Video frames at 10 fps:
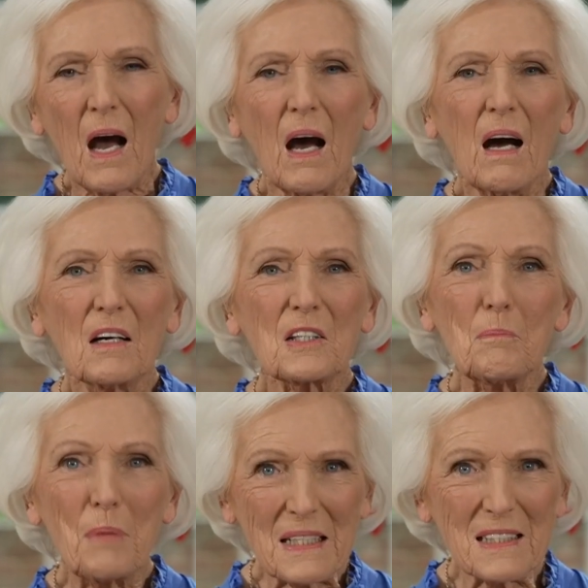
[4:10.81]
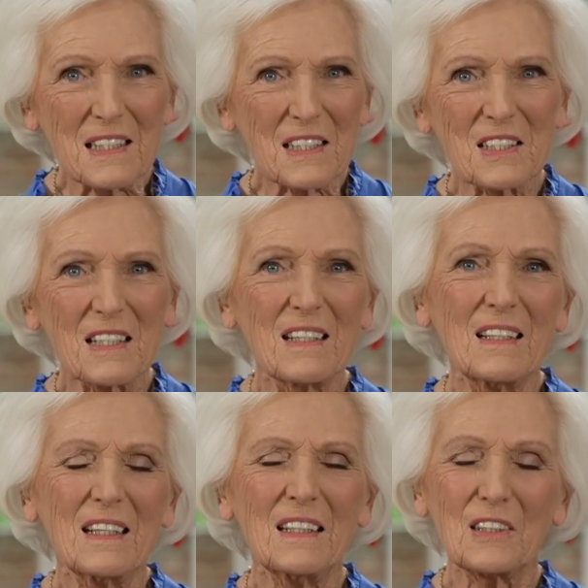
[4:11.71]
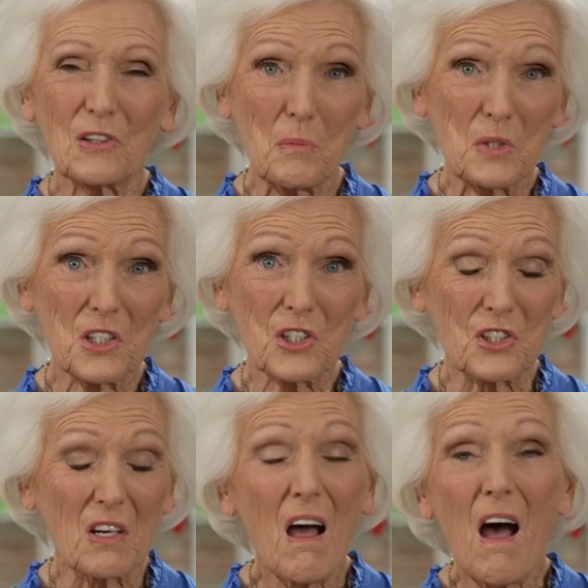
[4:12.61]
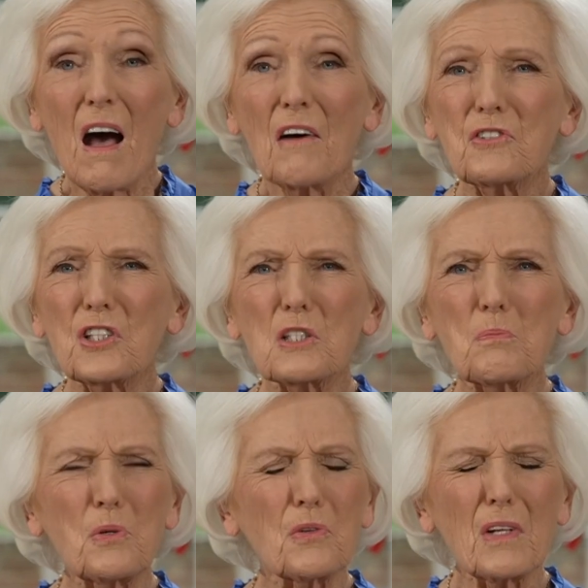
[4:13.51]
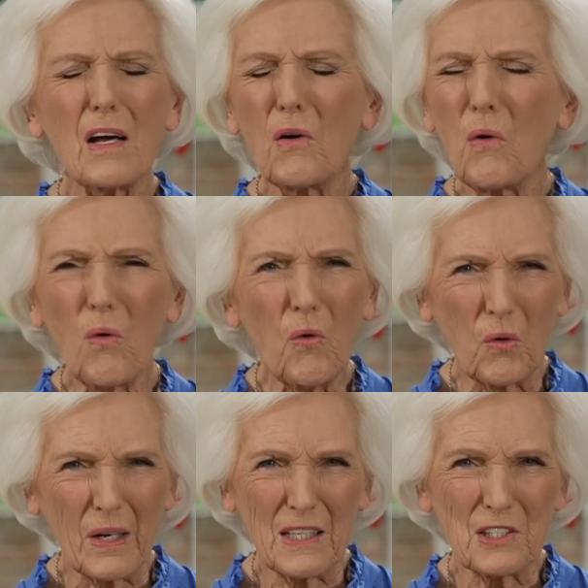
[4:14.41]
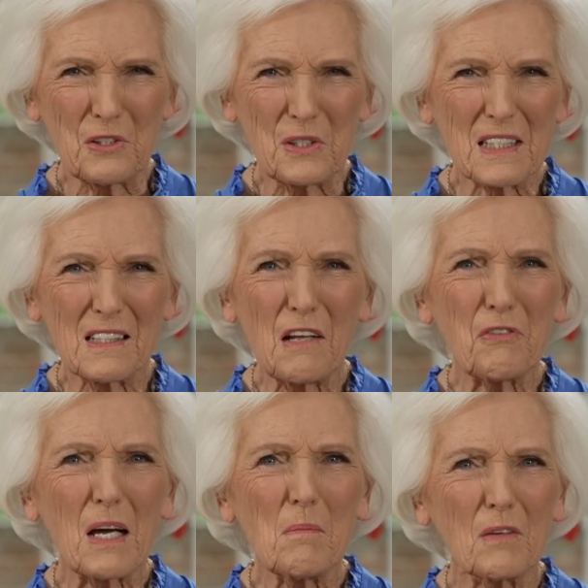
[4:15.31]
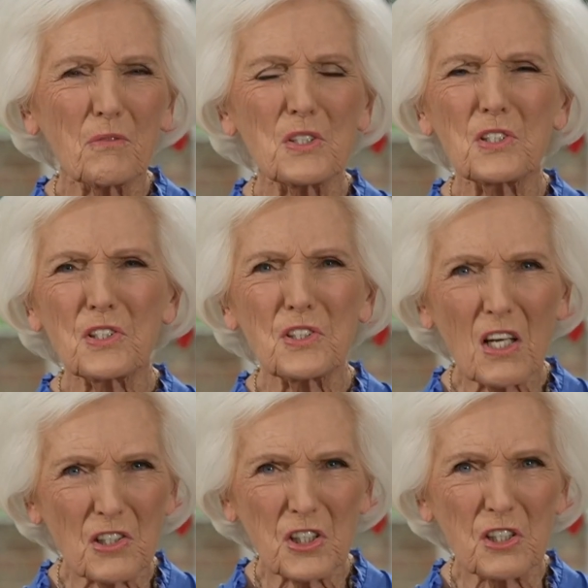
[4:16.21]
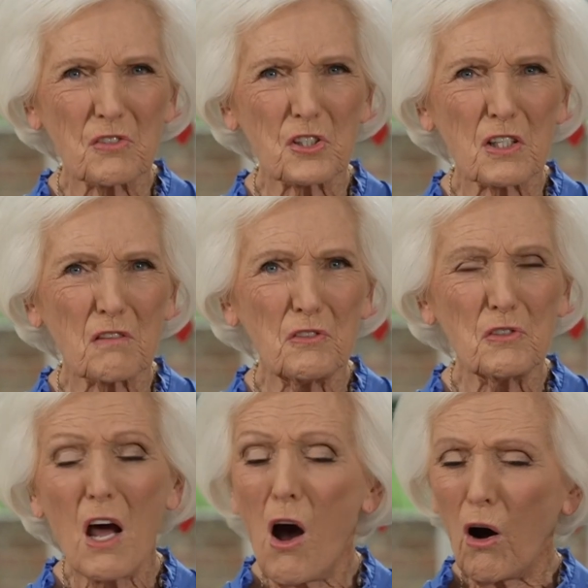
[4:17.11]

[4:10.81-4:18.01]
our competitors in, in, the competition have just put their all into it and they've come up with such interesting food,